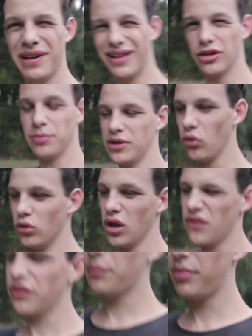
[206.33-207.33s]
been a little bit all
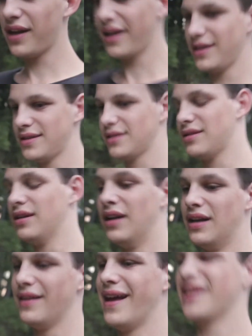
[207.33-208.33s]
over the place and
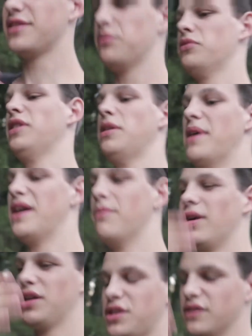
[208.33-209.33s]
hasn't really
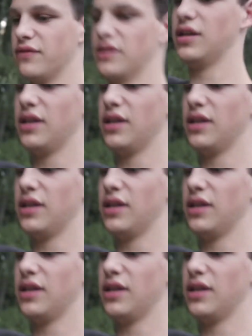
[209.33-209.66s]
been much of a